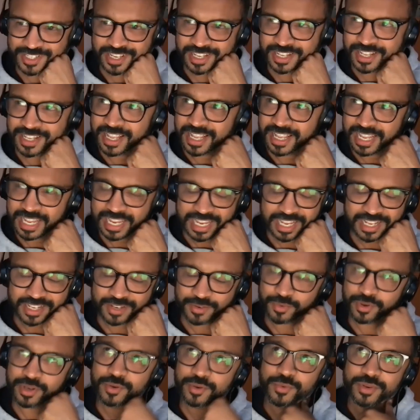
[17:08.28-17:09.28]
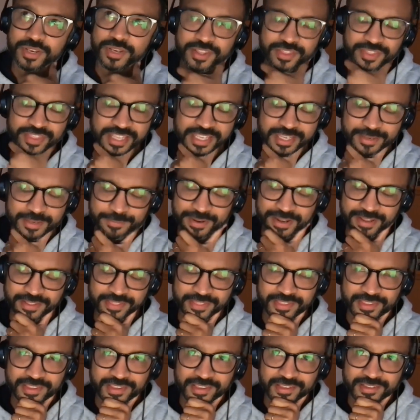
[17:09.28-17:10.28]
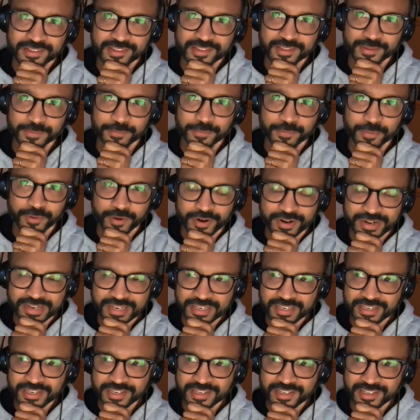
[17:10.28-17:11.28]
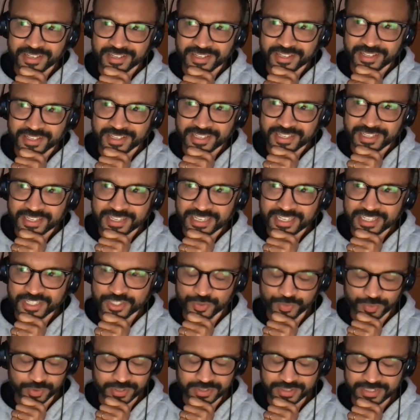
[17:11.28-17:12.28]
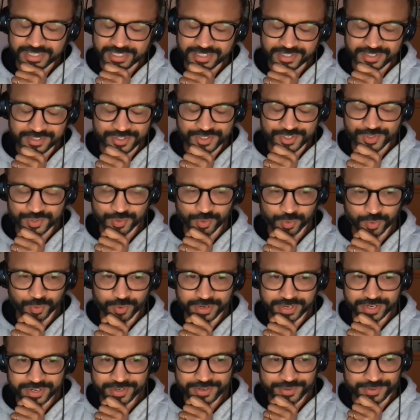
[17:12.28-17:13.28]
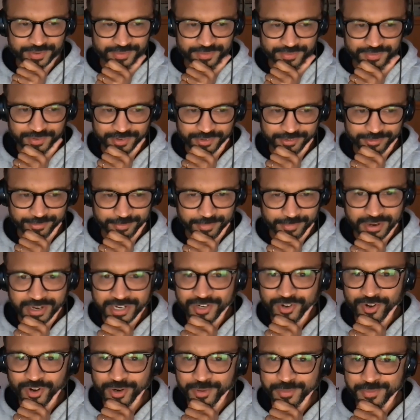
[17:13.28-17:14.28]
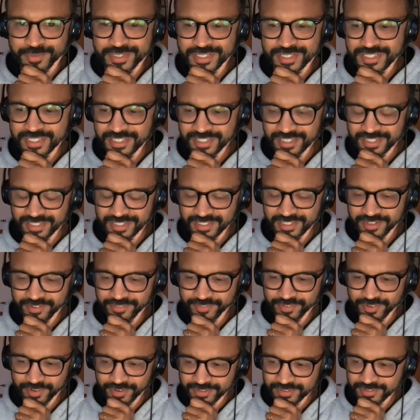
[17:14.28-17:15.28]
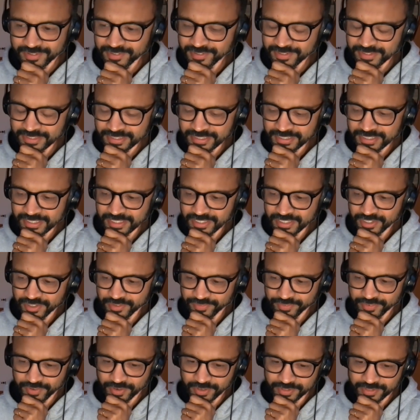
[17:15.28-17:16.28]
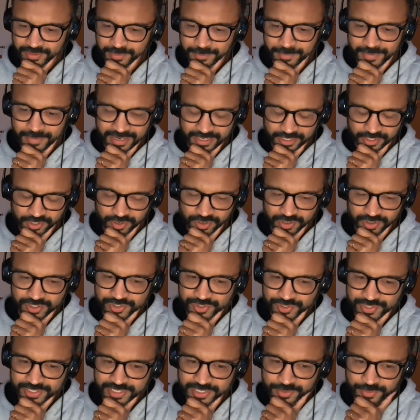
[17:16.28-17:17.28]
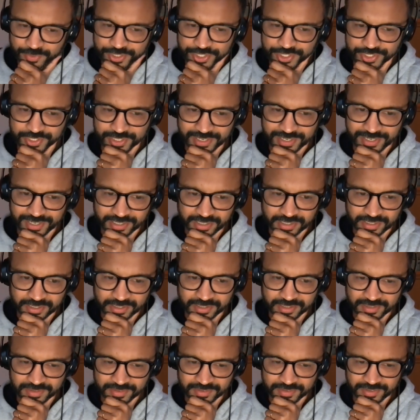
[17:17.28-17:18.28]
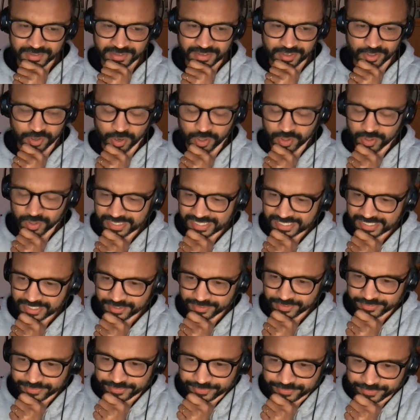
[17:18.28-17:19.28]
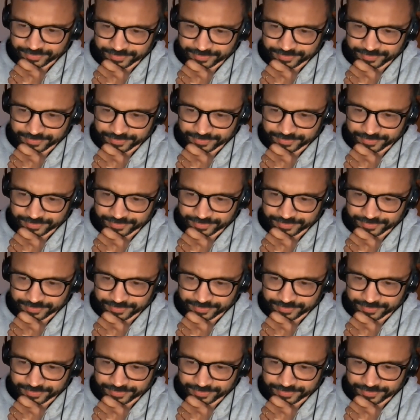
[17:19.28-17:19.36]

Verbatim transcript: it, it, when when you think about the the body, it's really a story of microbes, isn't it? You've got you've got the mitochondria, which are a colony of